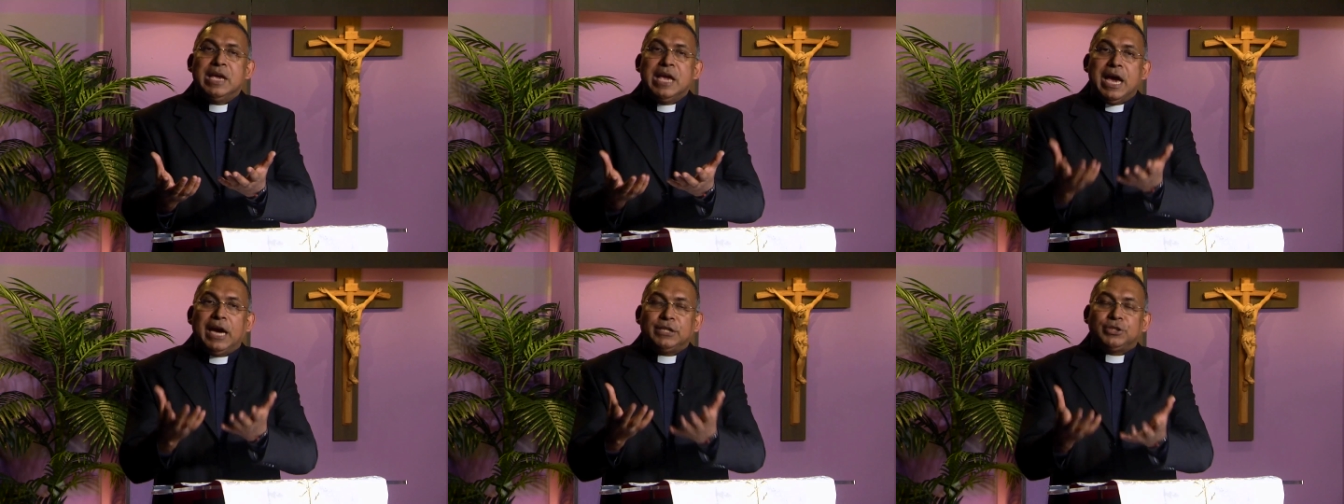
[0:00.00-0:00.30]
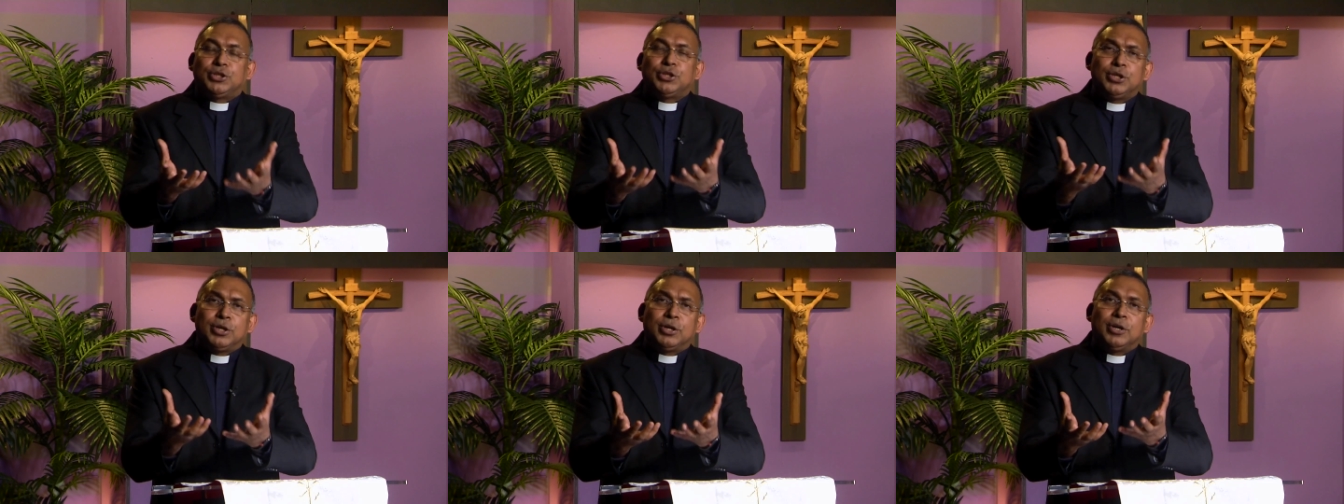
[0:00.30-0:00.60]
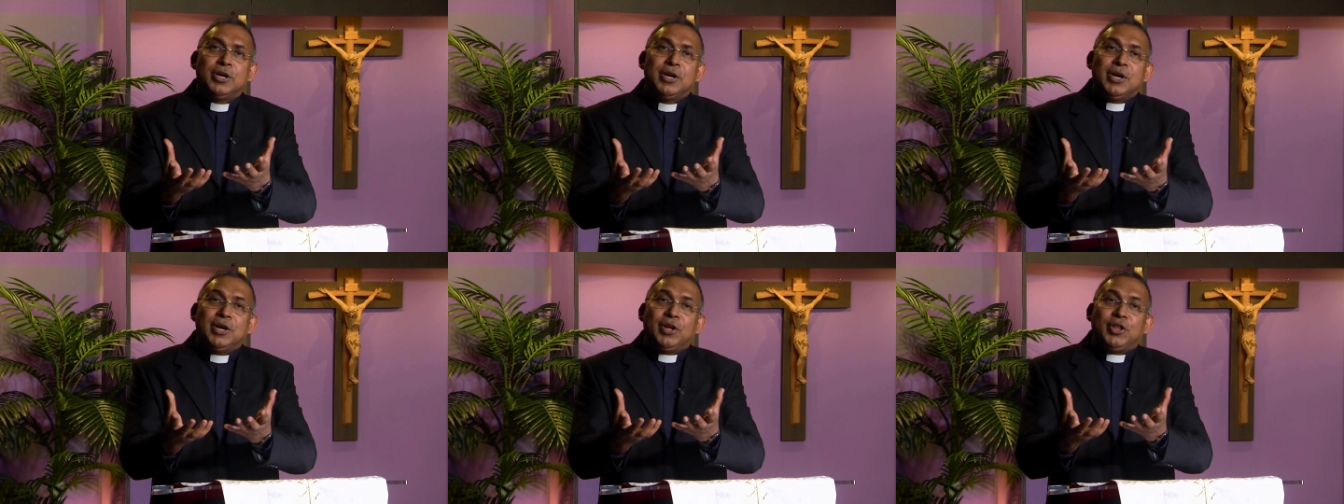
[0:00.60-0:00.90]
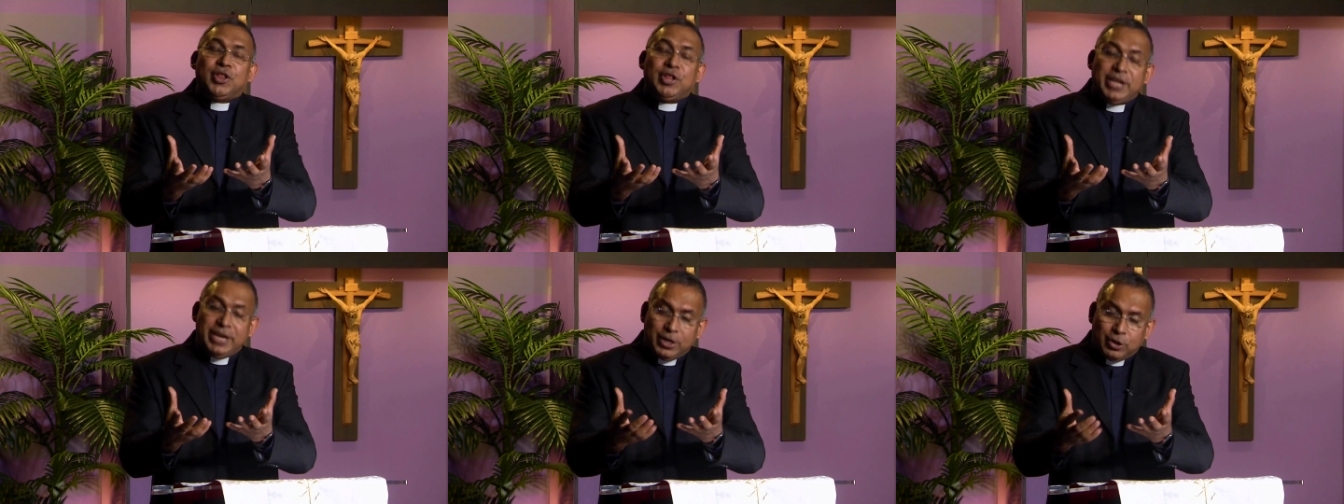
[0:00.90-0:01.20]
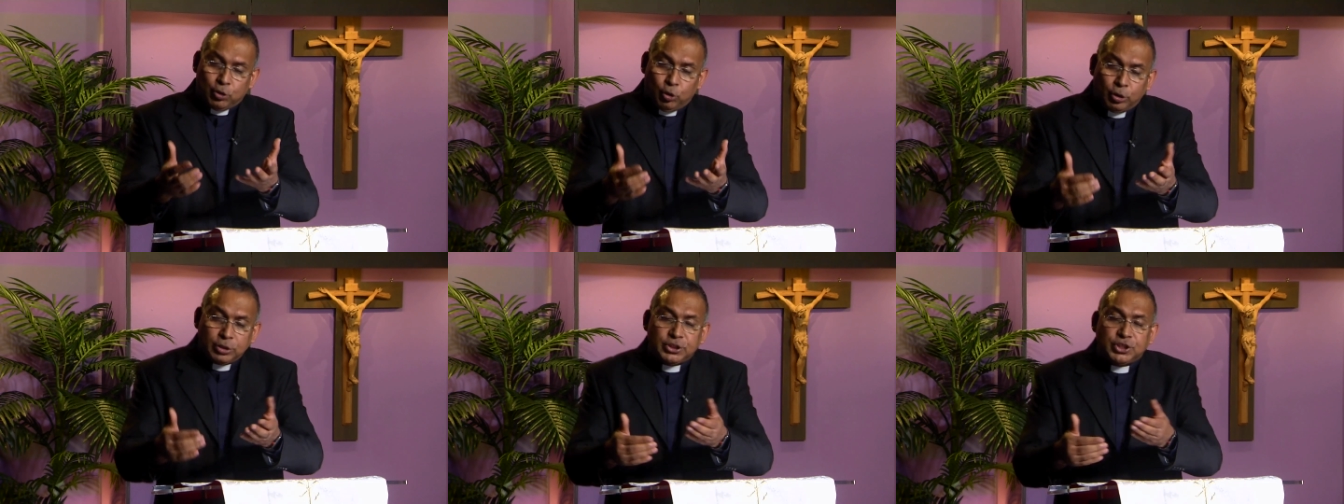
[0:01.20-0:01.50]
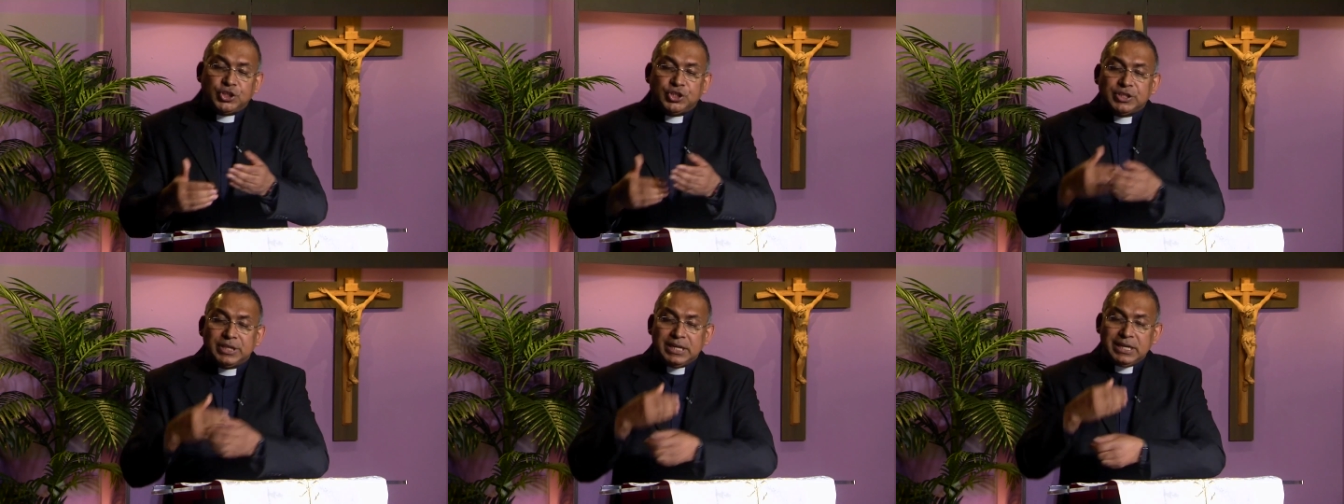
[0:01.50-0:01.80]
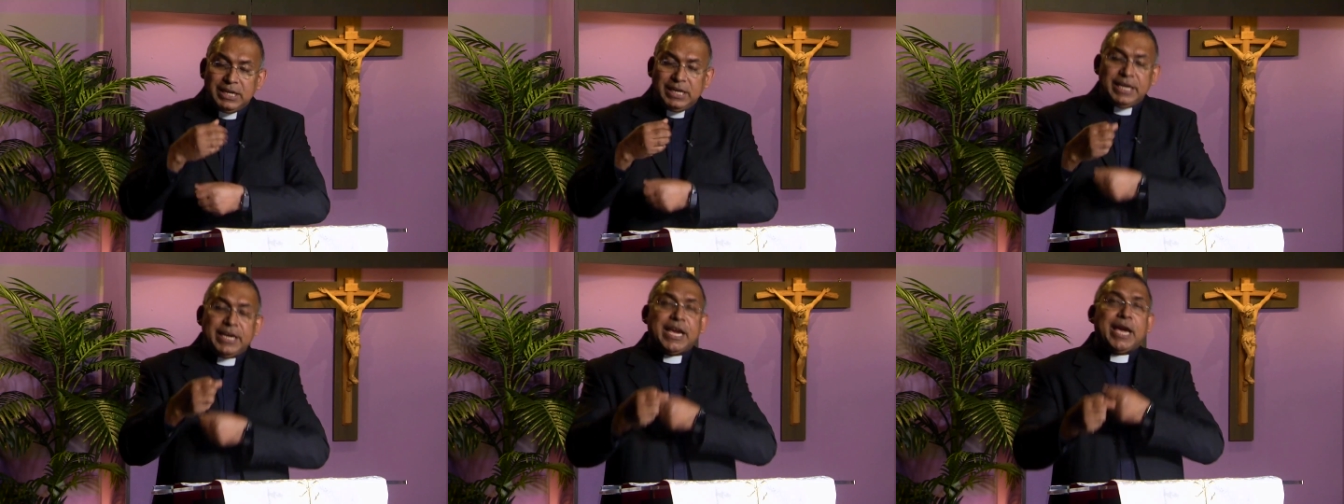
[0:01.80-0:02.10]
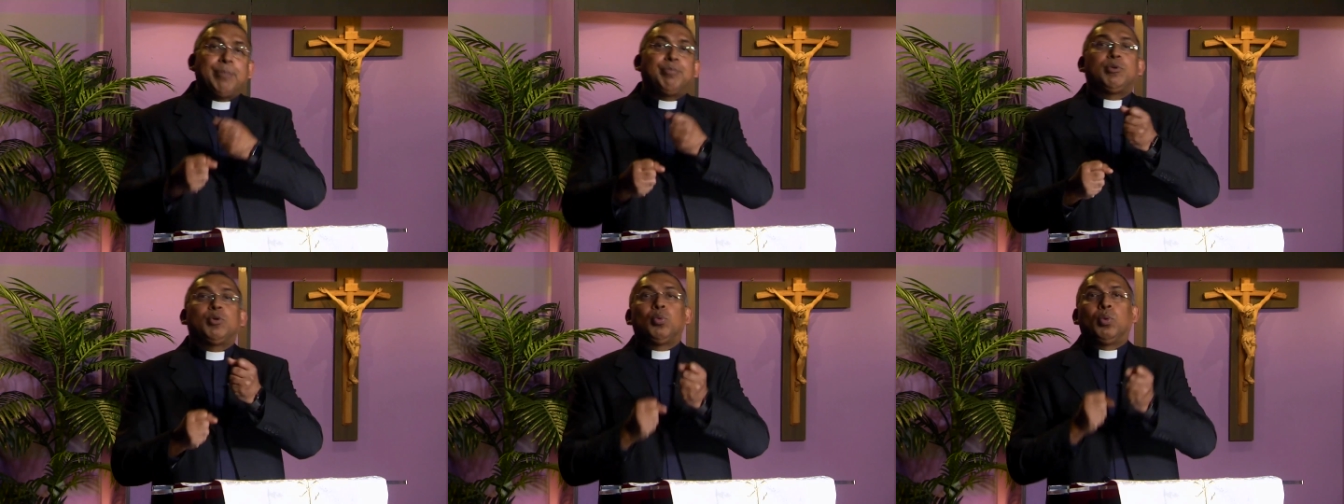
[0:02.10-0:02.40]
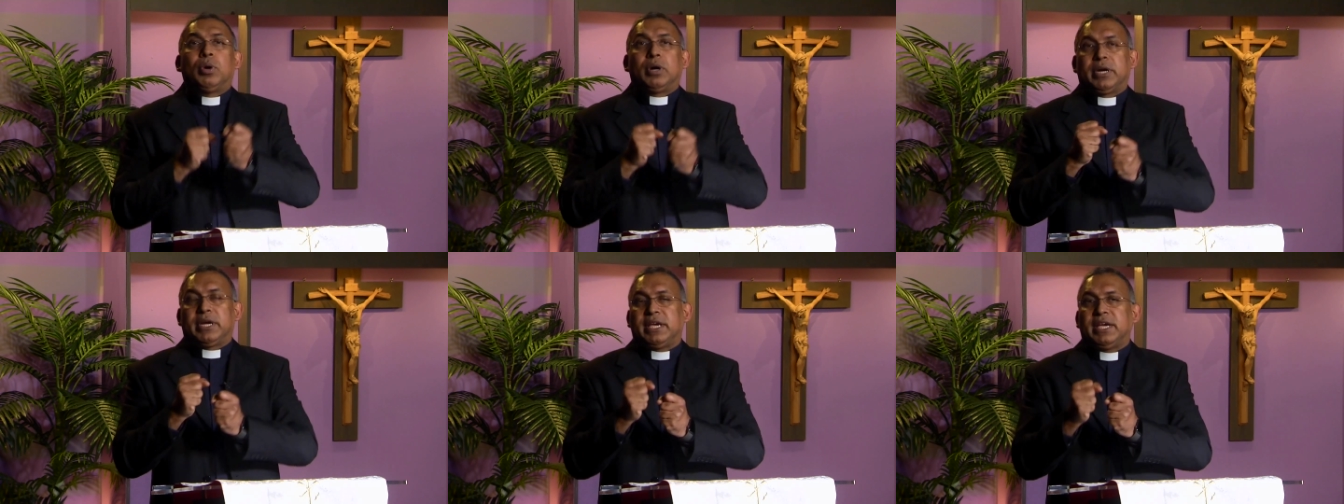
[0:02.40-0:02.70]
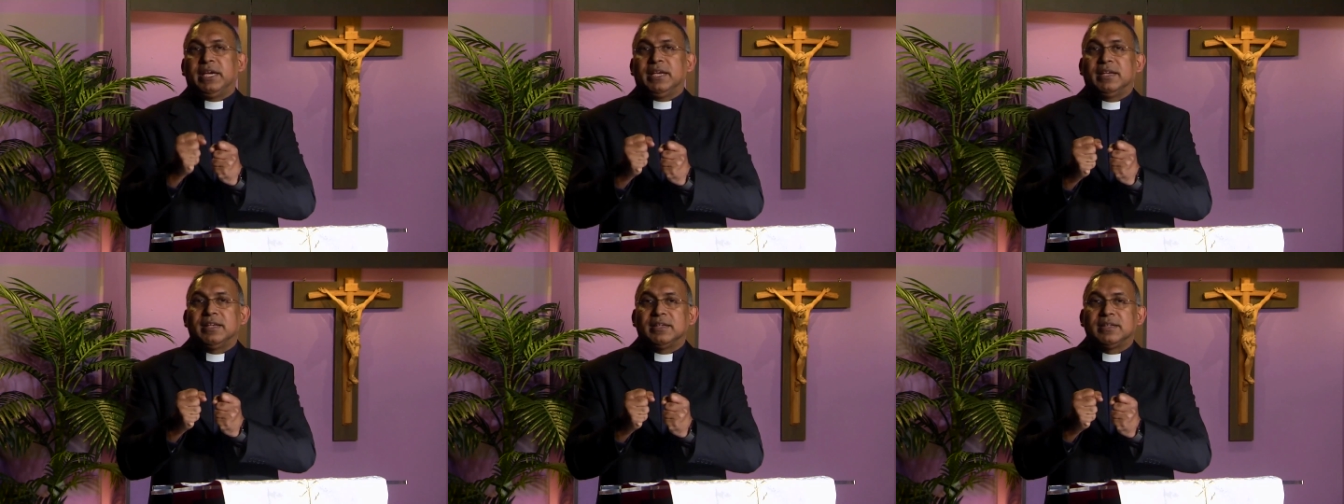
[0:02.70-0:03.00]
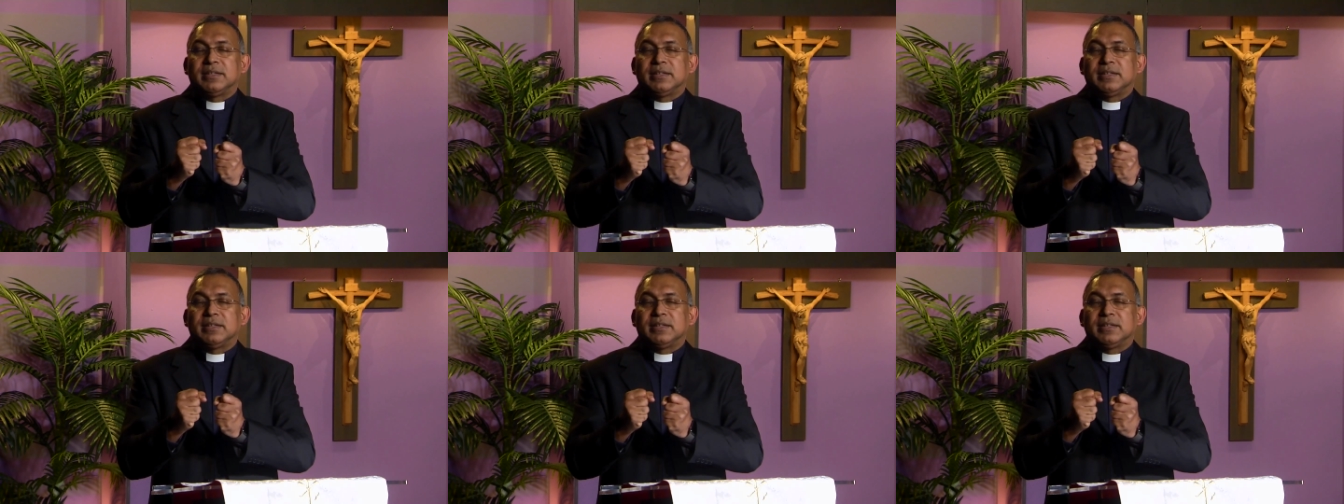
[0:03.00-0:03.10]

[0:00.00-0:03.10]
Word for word: And so they constantly kept working.